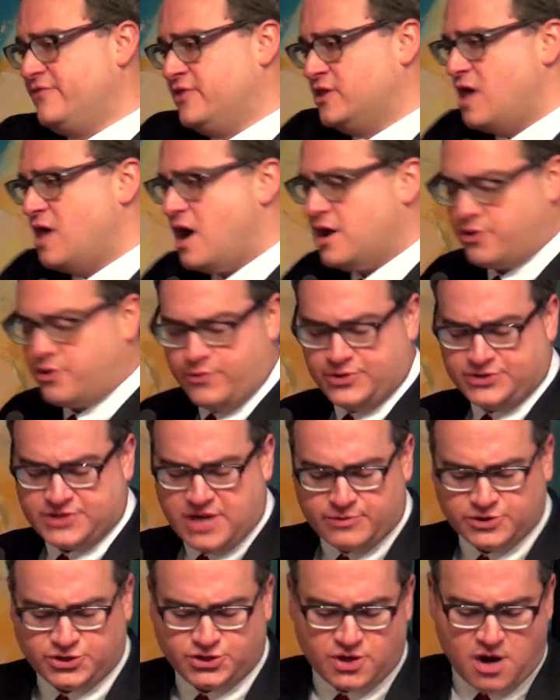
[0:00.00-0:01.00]
the law under which
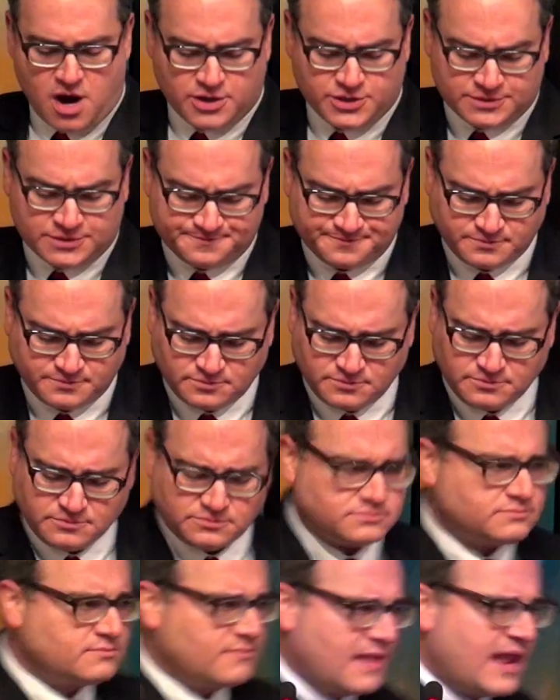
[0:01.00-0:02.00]
I was charged,
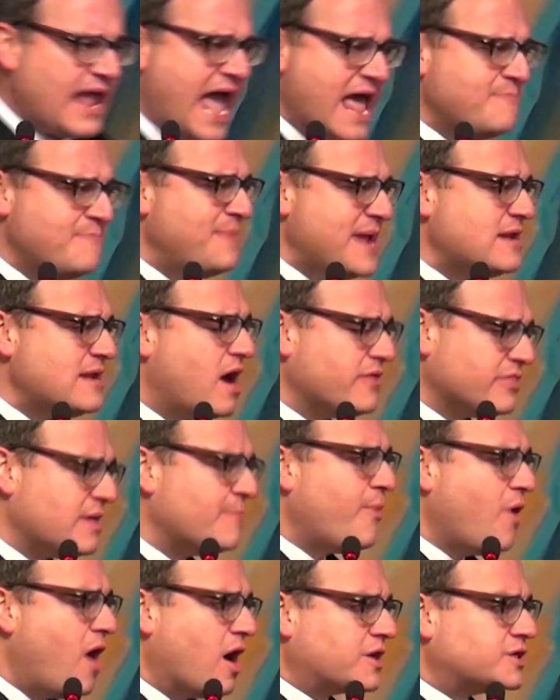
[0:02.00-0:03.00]
had been on the
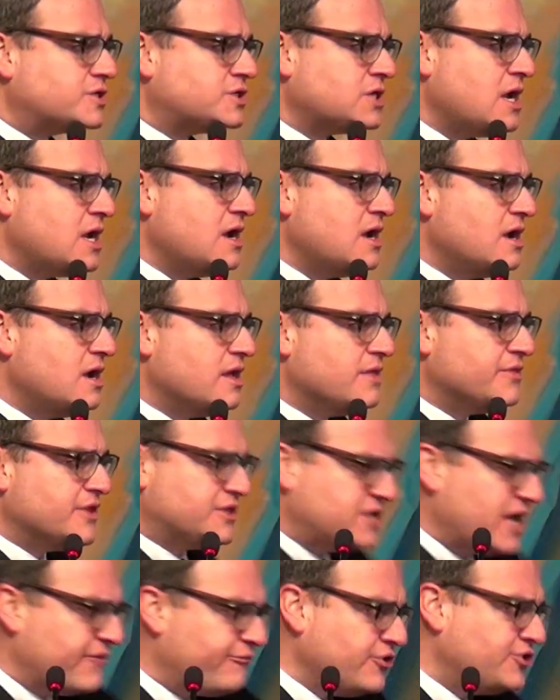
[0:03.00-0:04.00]
books. The
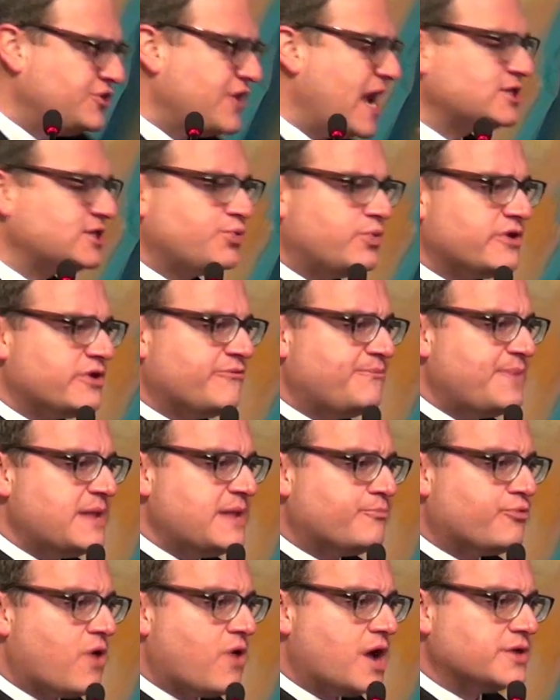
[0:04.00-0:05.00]
suffragettes would have
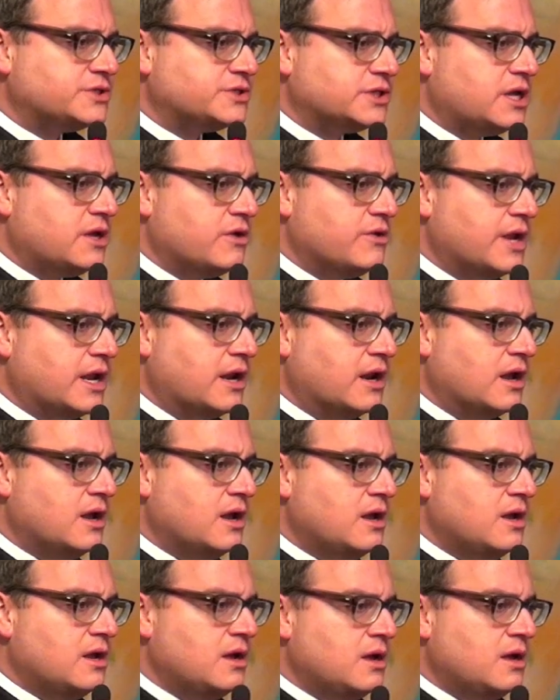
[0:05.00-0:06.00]
been prosecuted.
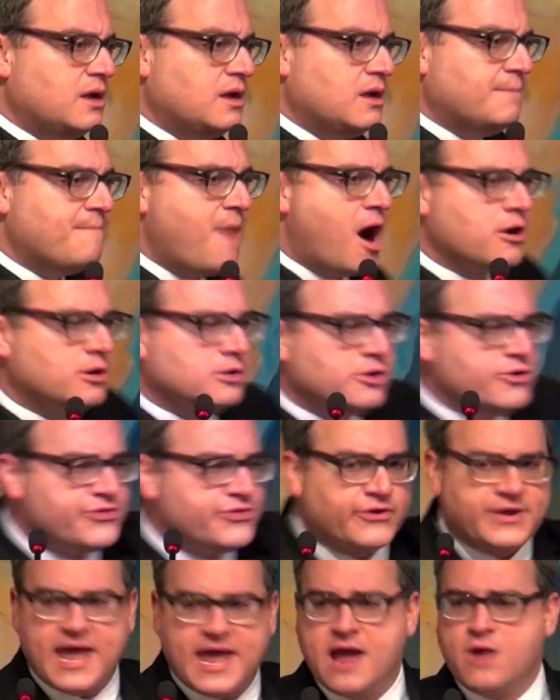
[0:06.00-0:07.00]
Martin
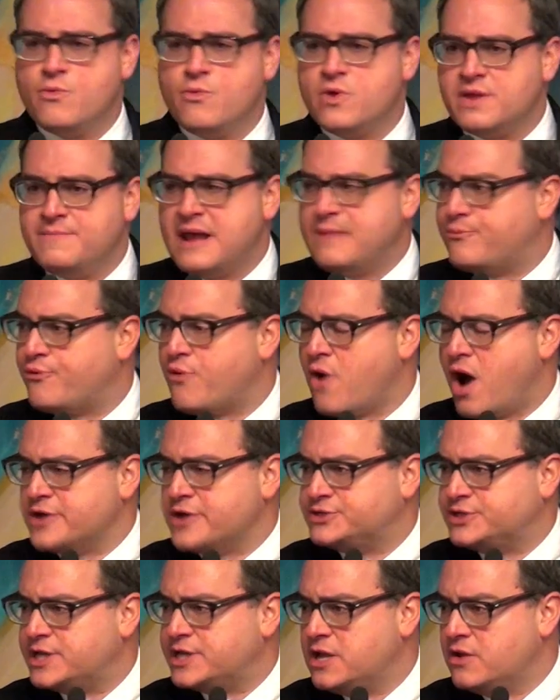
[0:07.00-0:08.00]
Luther King would have been
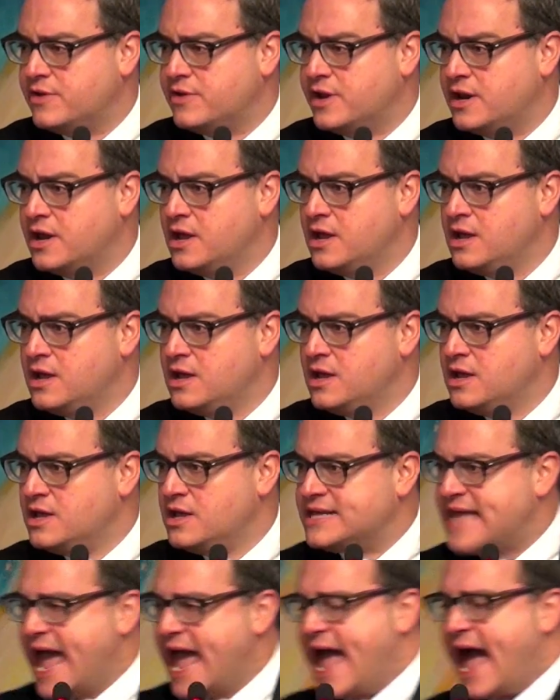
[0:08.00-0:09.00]
prosecuted.
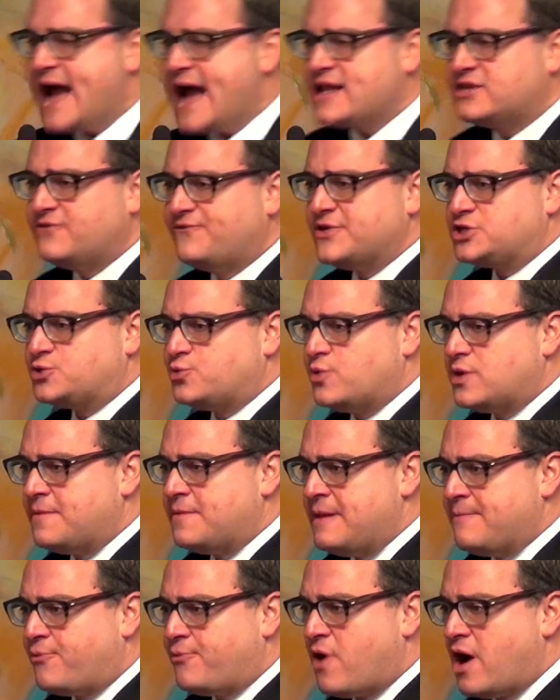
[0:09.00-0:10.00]
Gay activists would have
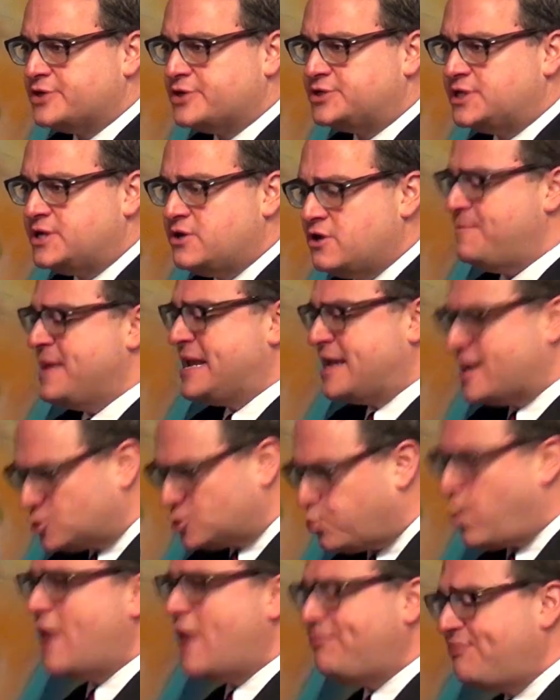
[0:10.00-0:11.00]
been prosecuted, because
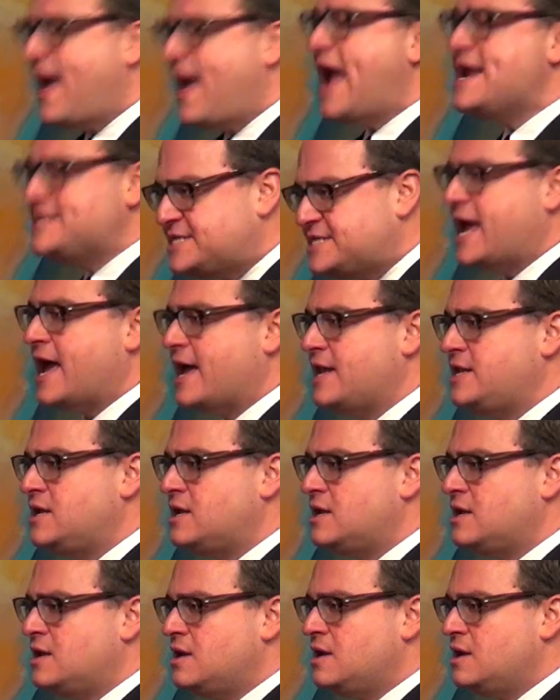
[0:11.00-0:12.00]
what they
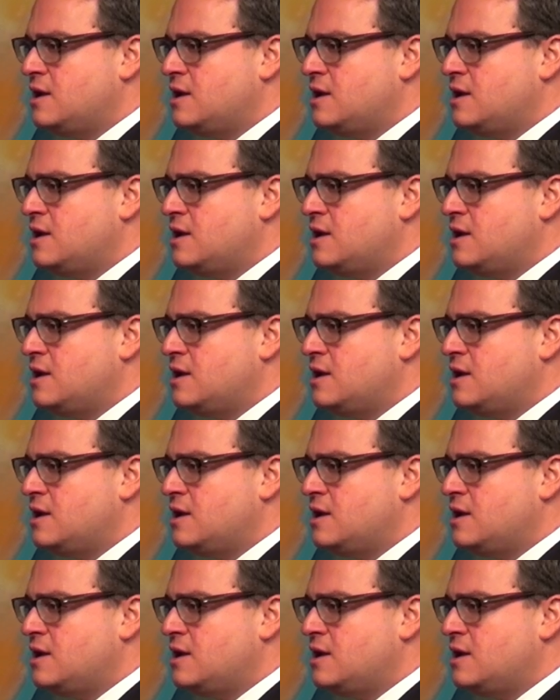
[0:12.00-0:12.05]
did